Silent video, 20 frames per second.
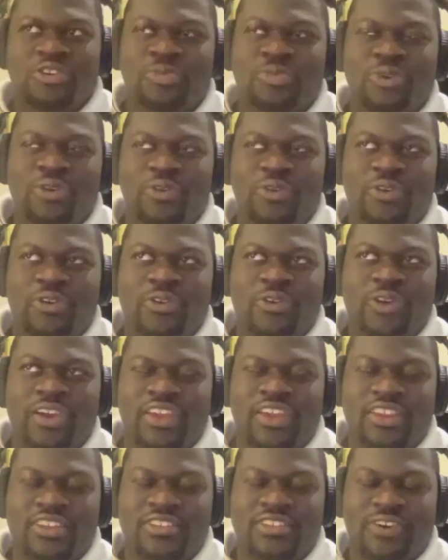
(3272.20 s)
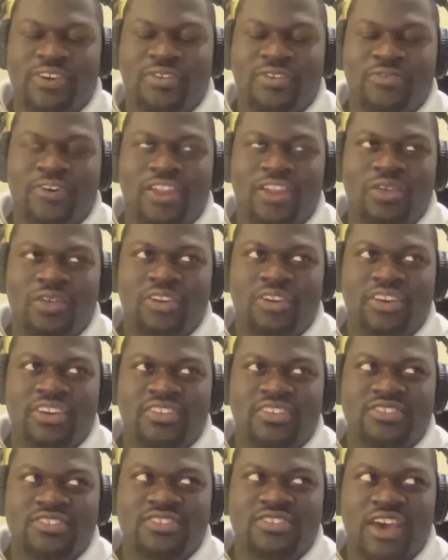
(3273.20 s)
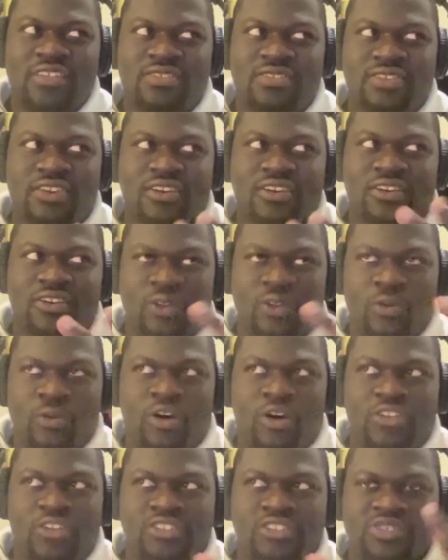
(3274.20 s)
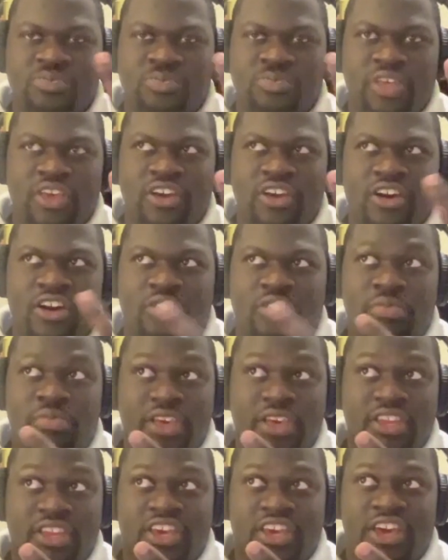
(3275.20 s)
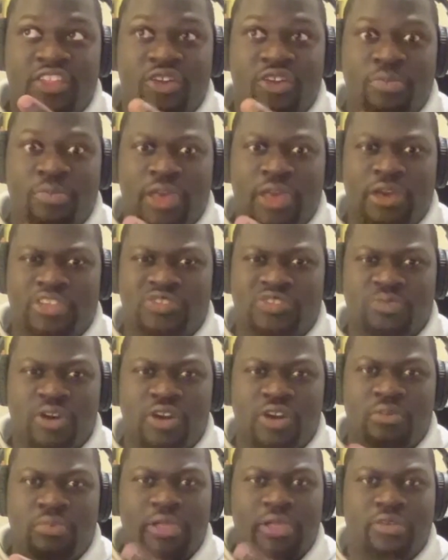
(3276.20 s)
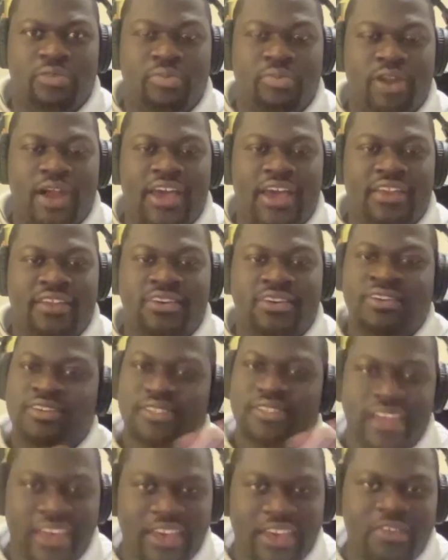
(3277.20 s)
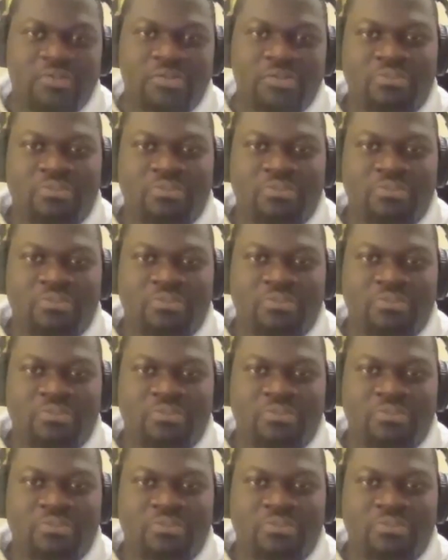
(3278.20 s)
point, real quick, it is very funny because I think on the walls it's play hard, play together, play smart, play with pride. Like